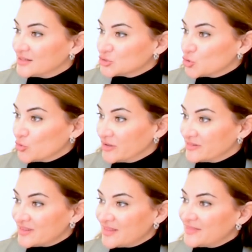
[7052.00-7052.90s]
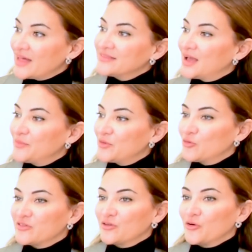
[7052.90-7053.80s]
and shoguns, and at that time there
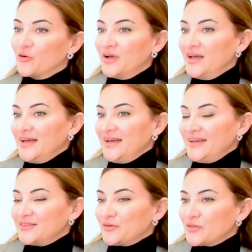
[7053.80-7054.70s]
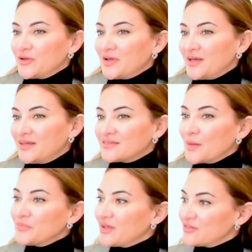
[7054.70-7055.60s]
was no, you know, there,
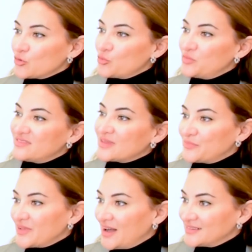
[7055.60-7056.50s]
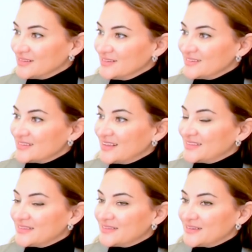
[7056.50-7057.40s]
sometimes there would be subtitles, mm.
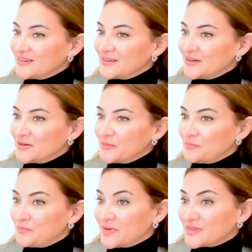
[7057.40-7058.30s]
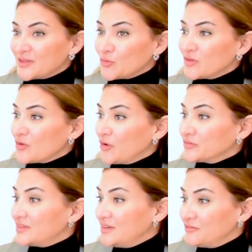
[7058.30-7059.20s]
and uh, but it was
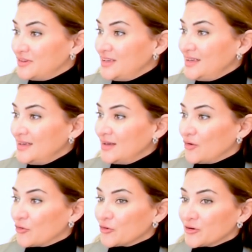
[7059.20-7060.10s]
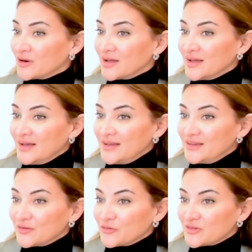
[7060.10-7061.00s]
on T V, or
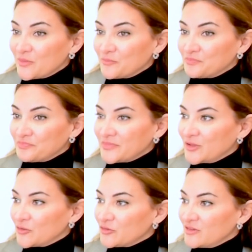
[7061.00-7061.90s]
you know, some, you know,